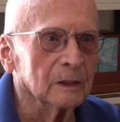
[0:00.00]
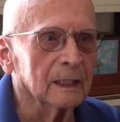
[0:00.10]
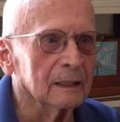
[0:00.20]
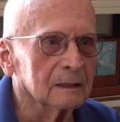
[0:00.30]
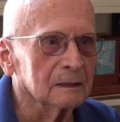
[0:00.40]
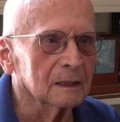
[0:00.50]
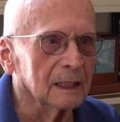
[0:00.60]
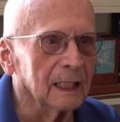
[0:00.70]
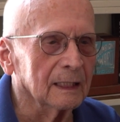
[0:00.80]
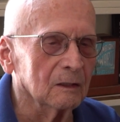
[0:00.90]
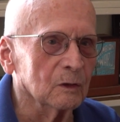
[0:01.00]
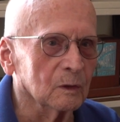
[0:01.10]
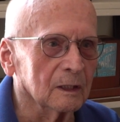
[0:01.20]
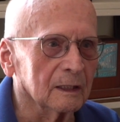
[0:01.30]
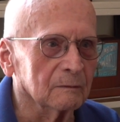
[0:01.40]
Oh yeah, I had
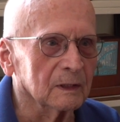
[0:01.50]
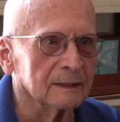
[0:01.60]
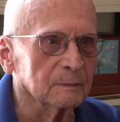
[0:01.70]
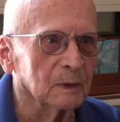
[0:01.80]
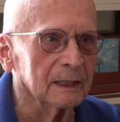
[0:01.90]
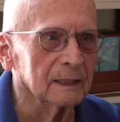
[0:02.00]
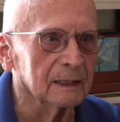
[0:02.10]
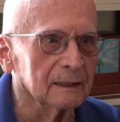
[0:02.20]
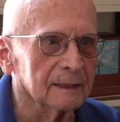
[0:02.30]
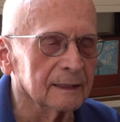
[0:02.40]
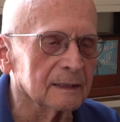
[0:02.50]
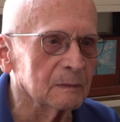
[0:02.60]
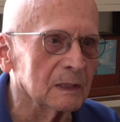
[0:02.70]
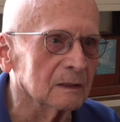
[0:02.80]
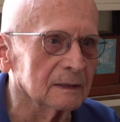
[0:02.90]
to do a lot of explaining and
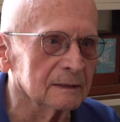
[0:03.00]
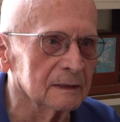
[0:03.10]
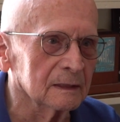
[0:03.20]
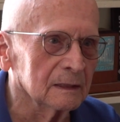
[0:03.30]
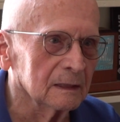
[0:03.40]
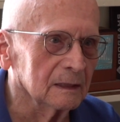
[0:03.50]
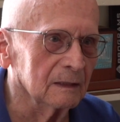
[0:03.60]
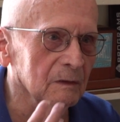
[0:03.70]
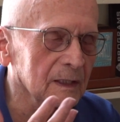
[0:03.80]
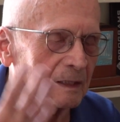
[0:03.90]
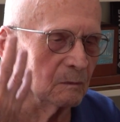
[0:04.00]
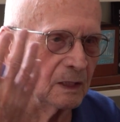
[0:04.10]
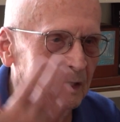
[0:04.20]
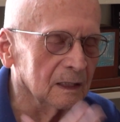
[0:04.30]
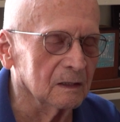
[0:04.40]
things because
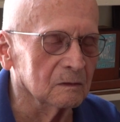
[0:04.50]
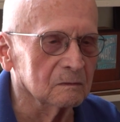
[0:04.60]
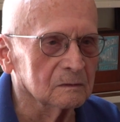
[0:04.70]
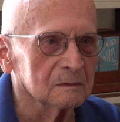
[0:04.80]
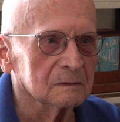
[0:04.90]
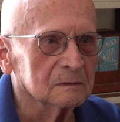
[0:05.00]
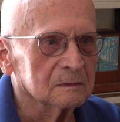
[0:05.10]
everything began to